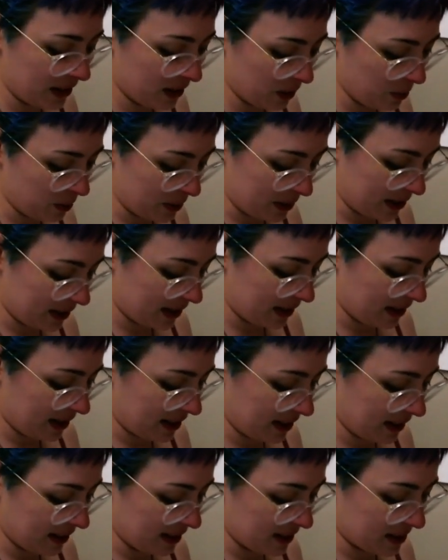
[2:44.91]
but at
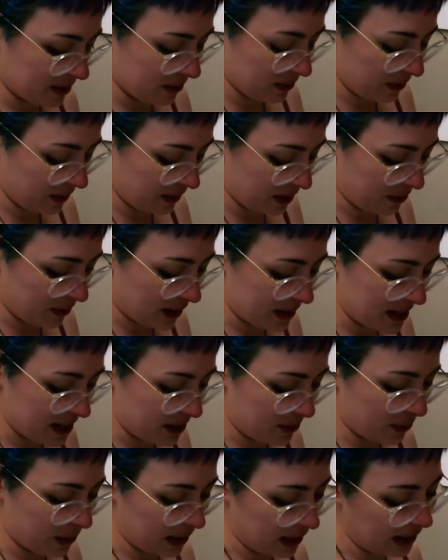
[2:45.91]
least if I take
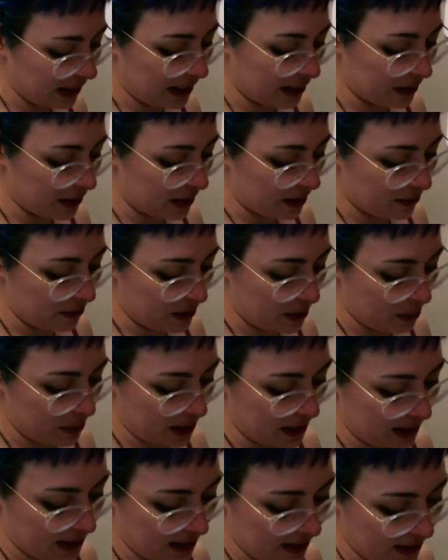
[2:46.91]
one layer off the plant, and